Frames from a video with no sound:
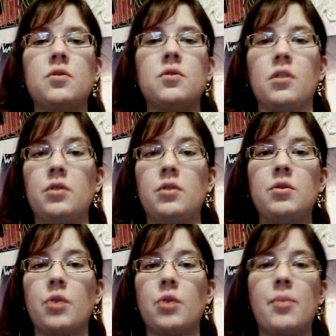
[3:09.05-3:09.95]
a loose
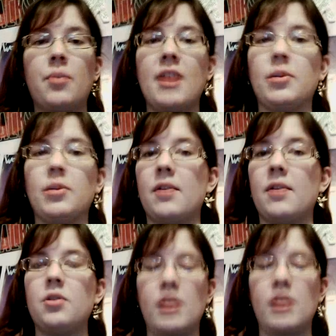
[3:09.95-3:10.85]
or press, whatever
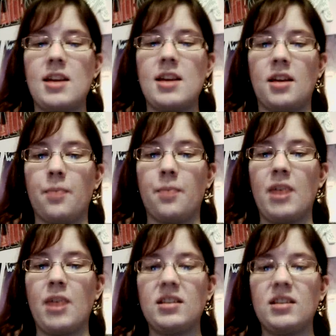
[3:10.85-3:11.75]
you like.
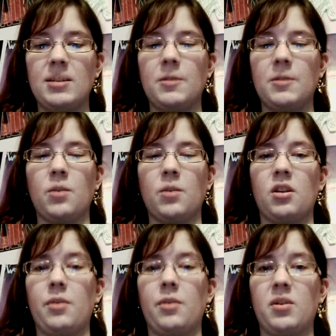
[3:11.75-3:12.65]
Press seems to work a
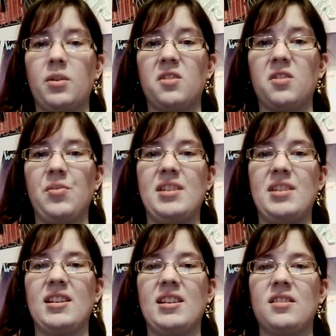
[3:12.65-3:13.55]
little bit quicker for me
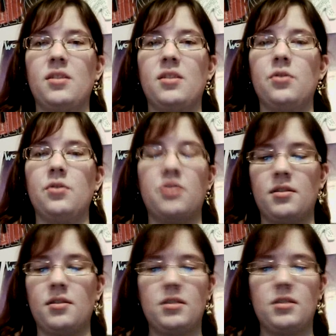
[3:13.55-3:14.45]
because loose
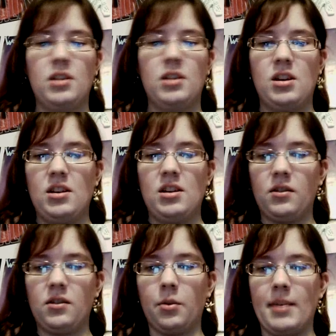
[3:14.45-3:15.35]
just is a
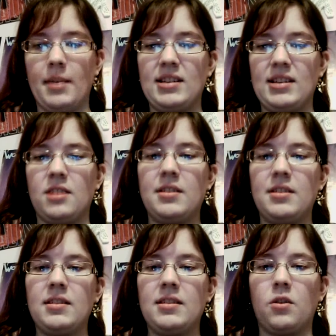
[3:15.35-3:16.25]
little more messier. This
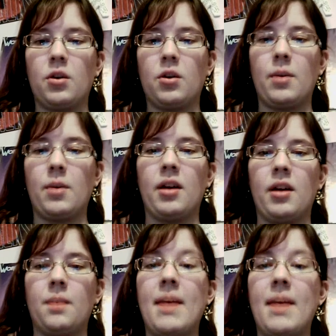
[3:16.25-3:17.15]
is L'Oreal
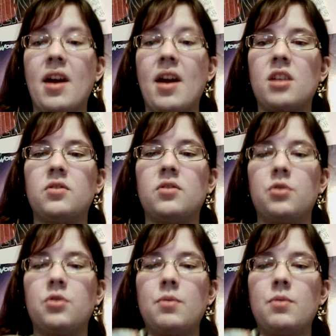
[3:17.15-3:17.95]
Paris True